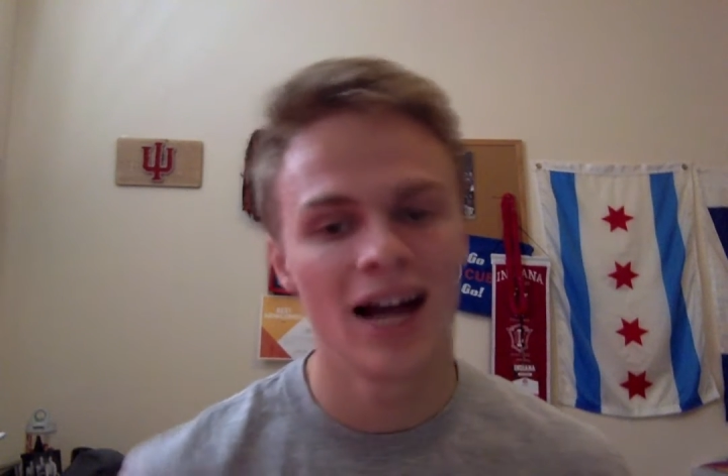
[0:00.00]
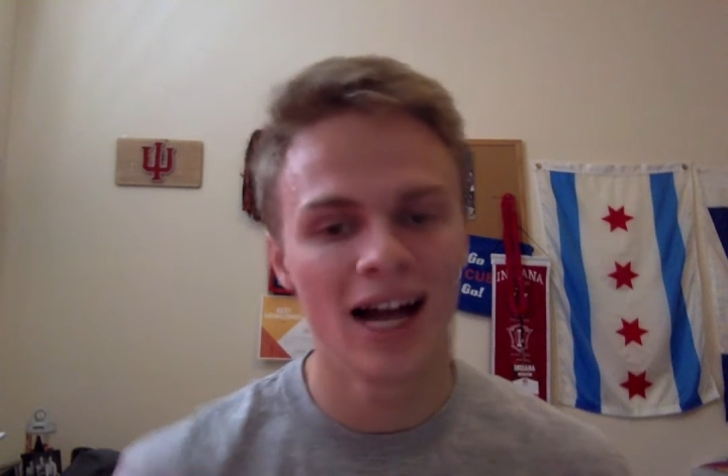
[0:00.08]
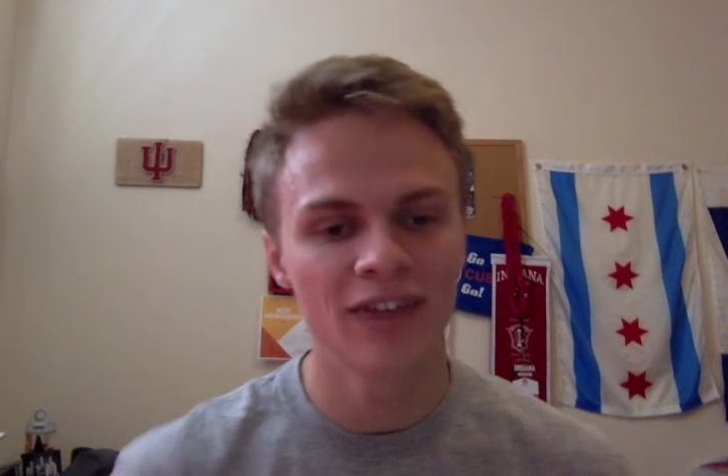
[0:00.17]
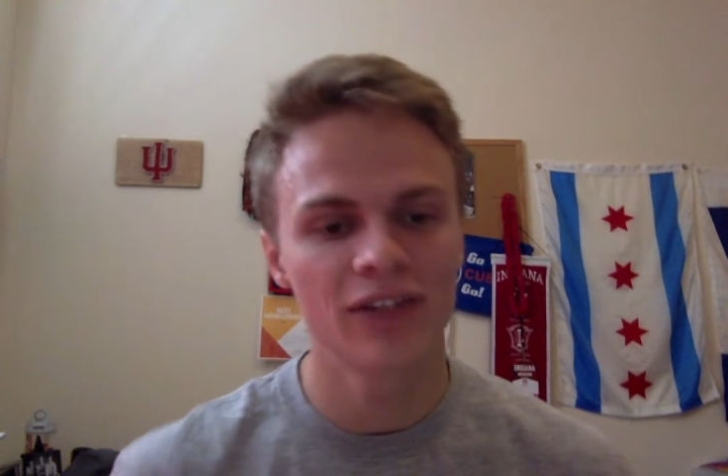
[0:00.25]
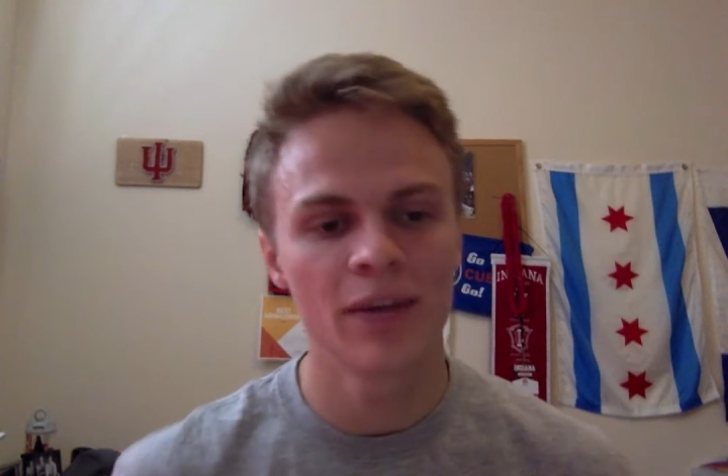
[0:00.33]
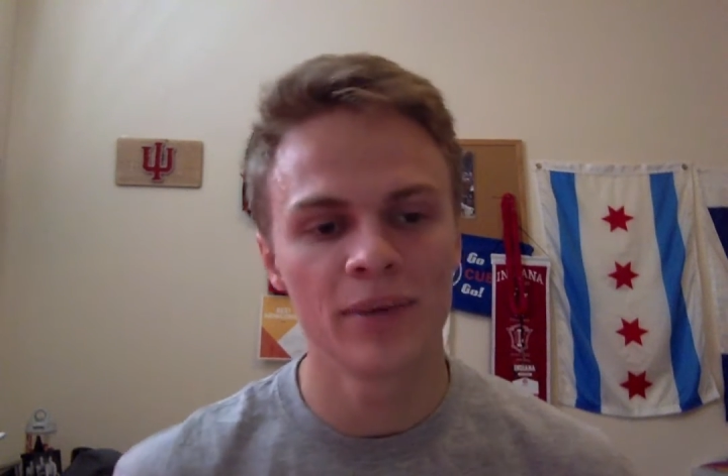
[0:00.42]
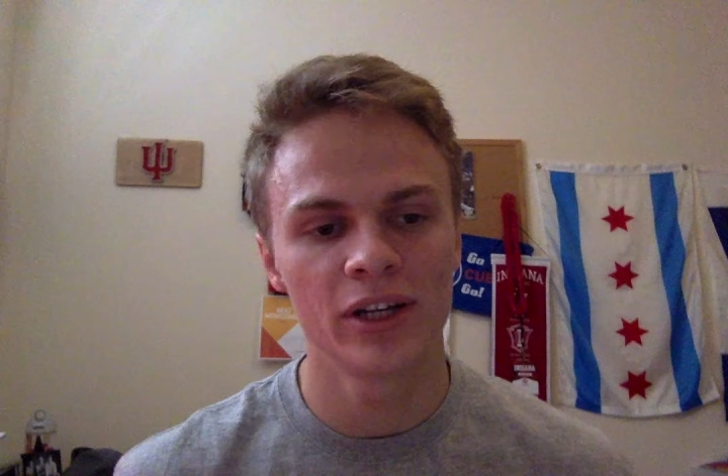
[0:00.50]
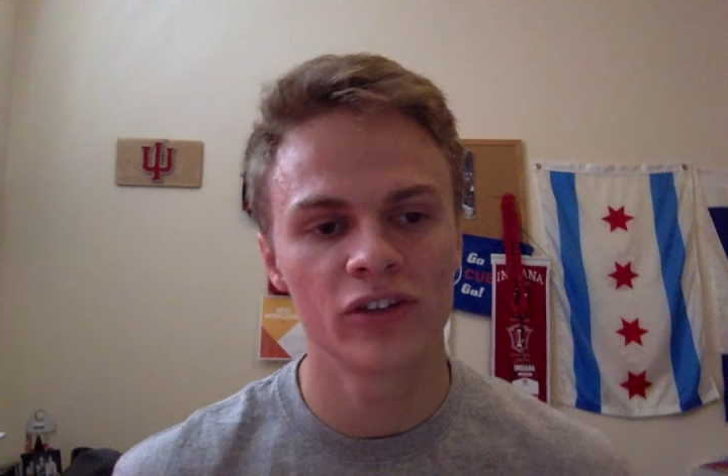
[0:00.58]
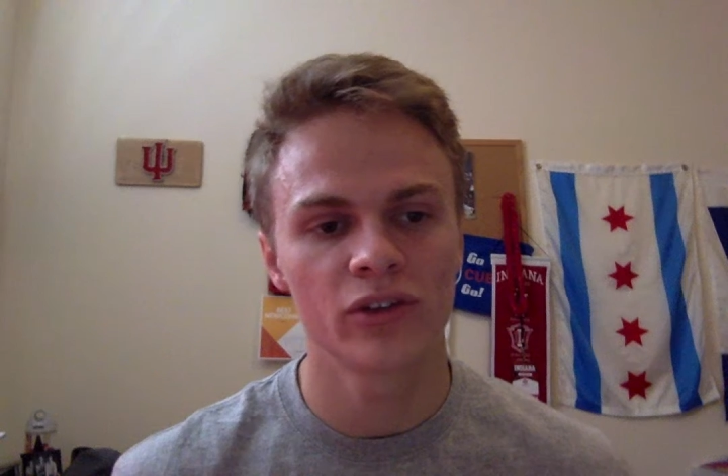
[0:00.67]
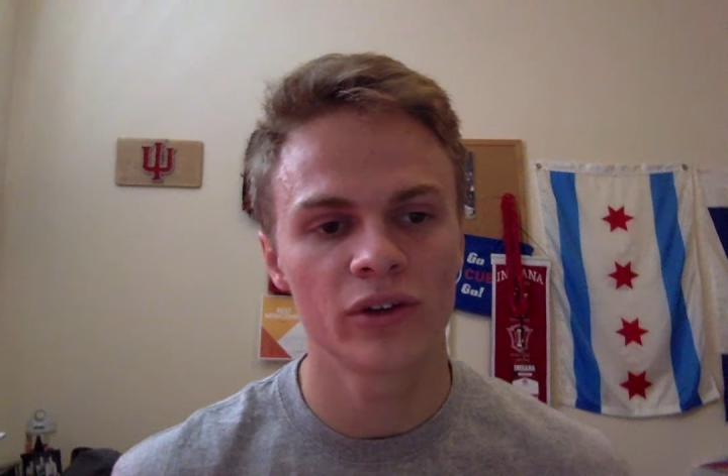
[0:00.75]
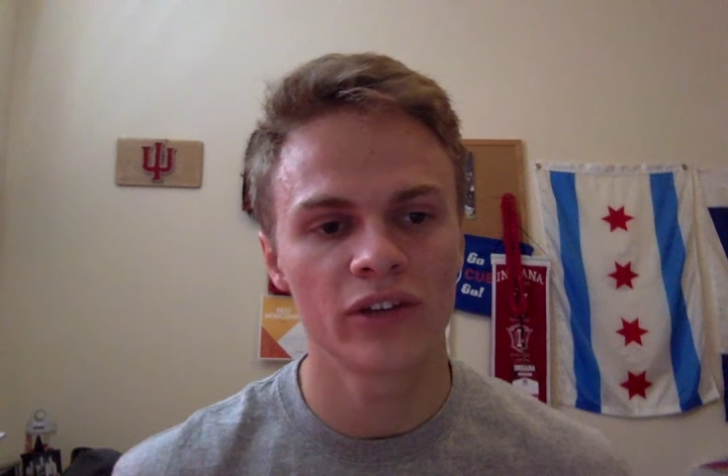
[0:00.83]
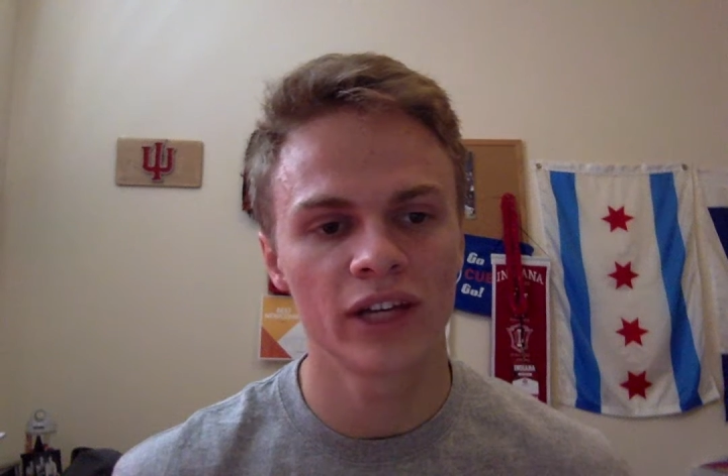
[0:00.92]
I've got
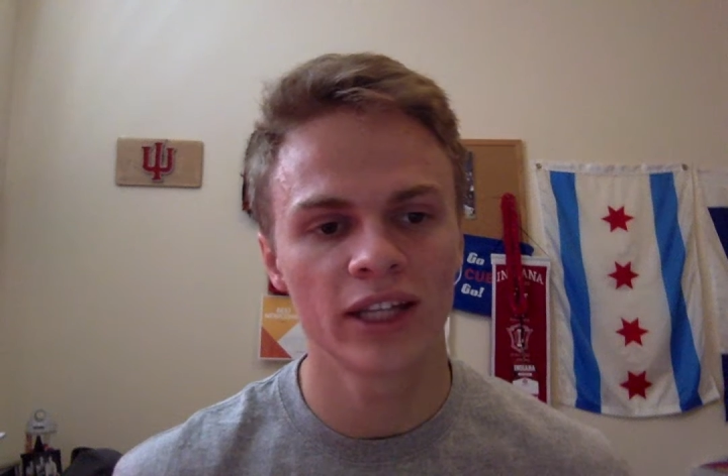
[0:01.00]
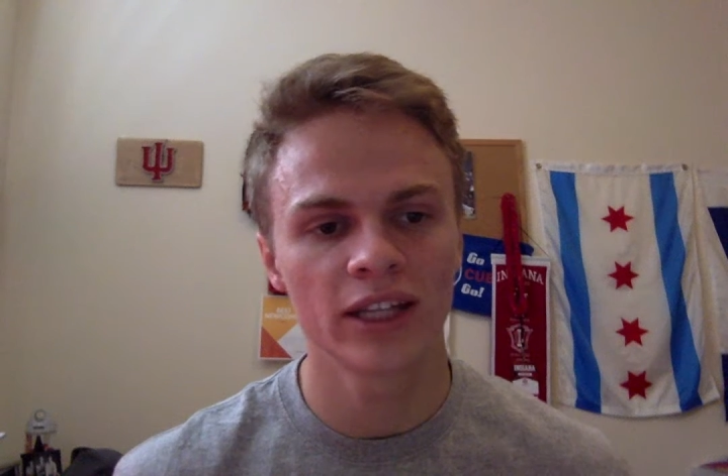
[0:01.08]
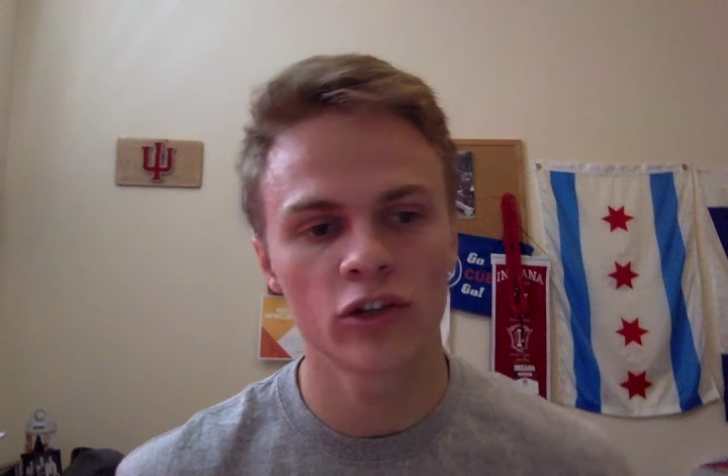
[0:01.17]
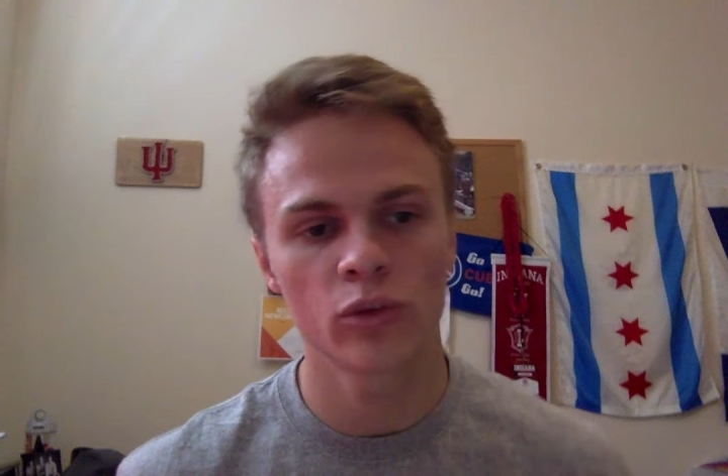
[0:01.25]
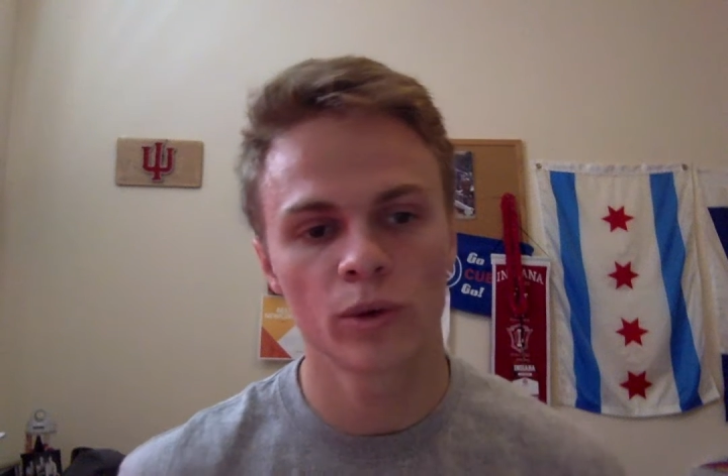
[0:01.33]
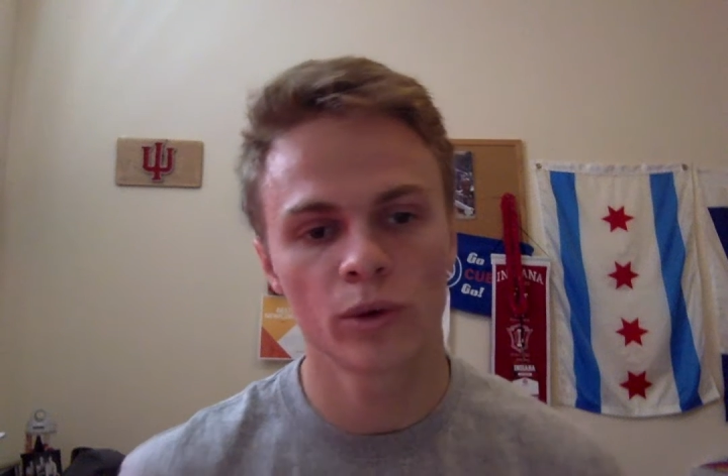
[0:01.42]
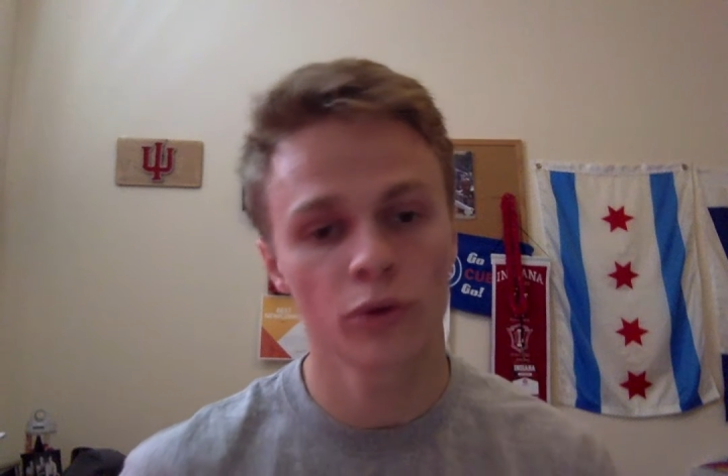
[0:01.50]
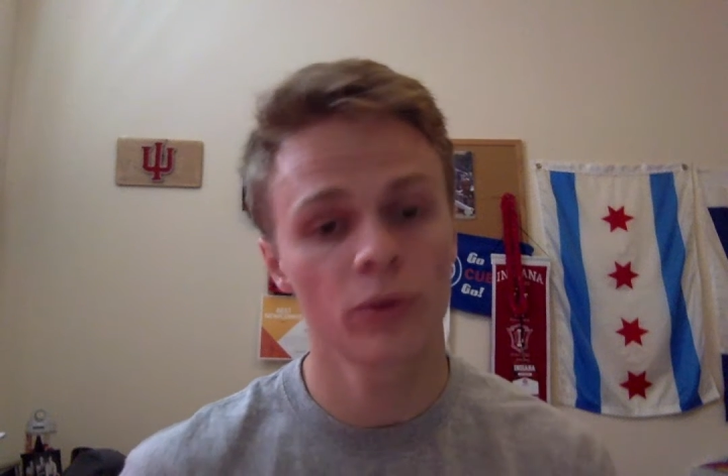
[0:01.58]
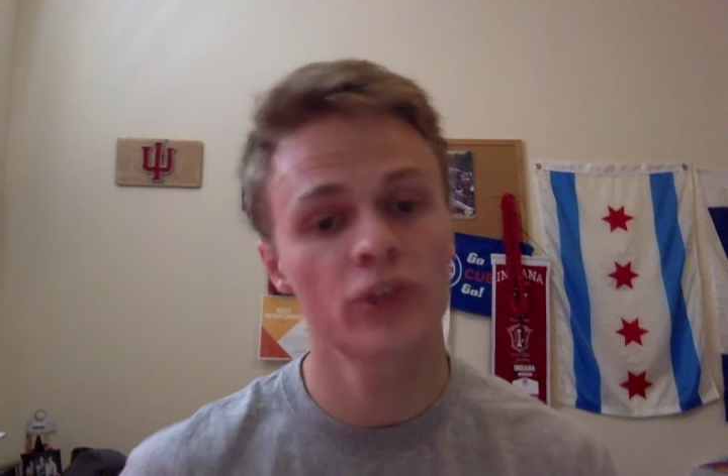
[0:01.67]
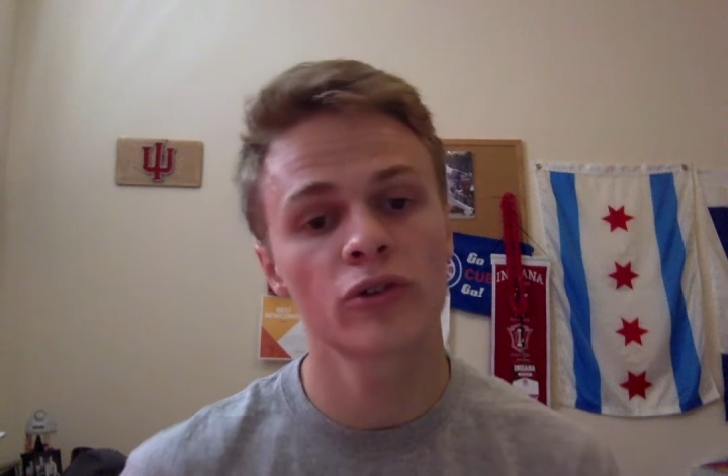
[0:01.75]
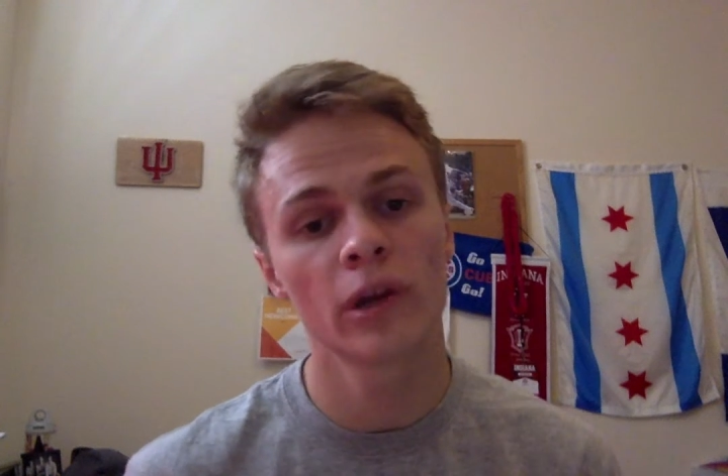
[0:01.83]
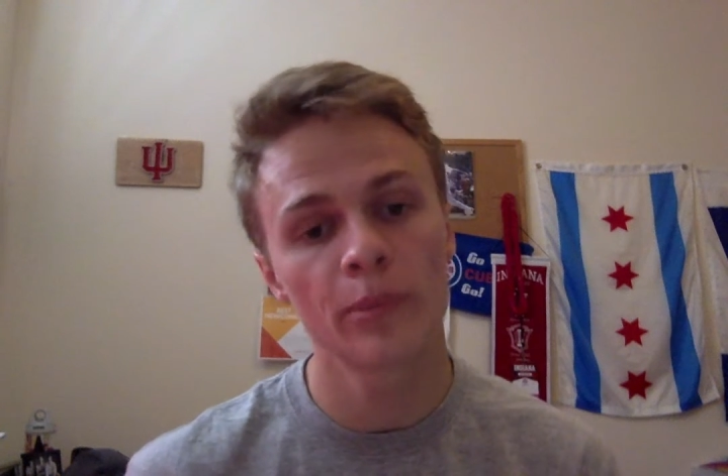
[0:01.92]
Minnesota taking this one.
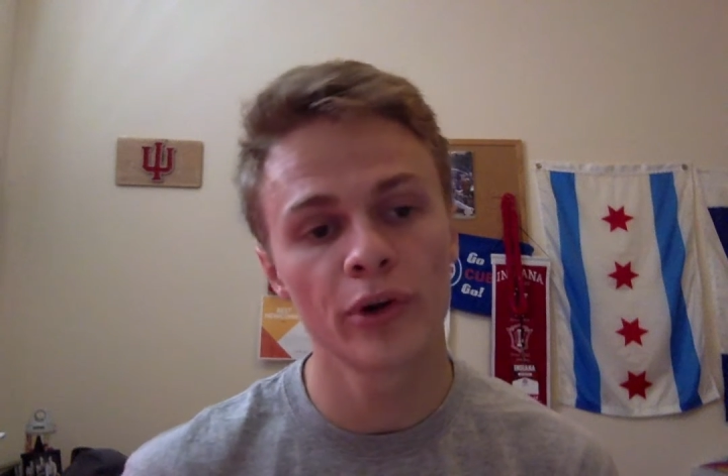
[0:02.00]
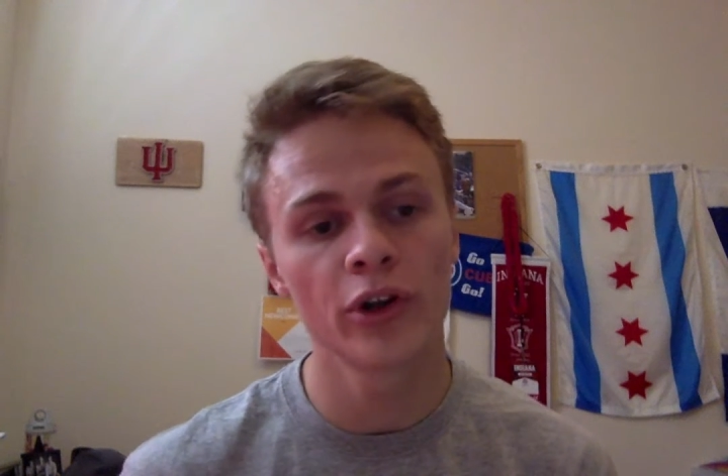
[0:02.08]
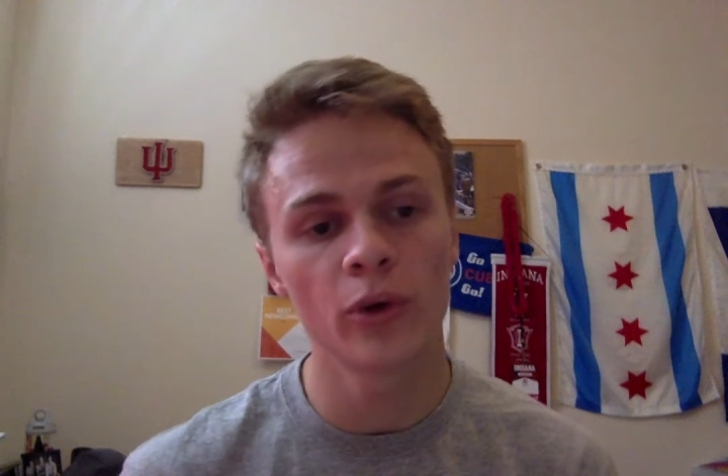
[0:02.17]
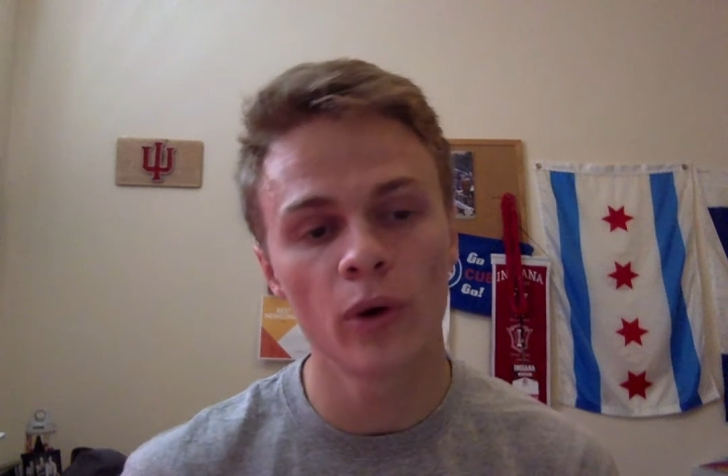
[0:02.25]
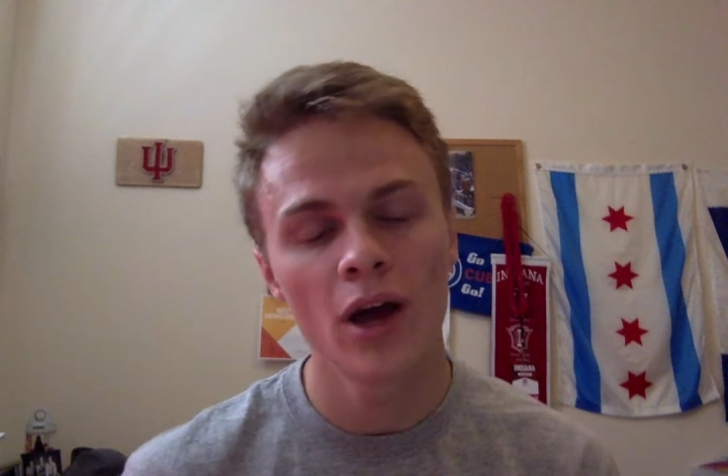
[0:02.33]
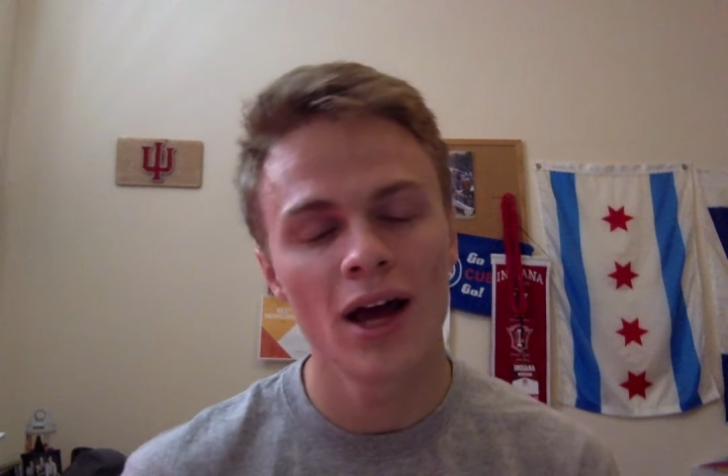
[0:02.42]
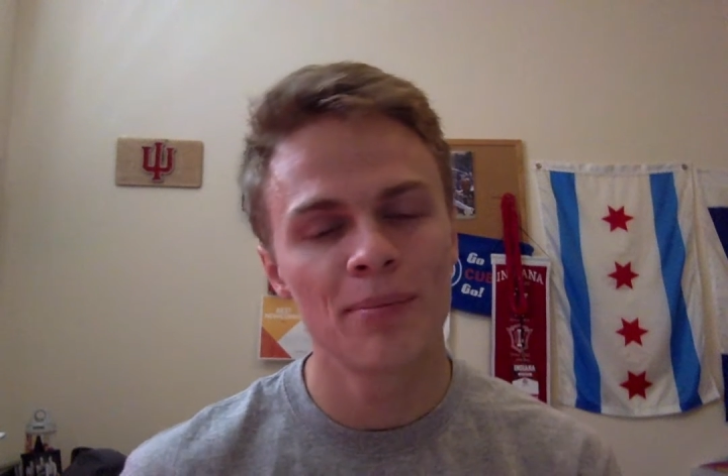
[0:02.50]
Northwestern and Purdue.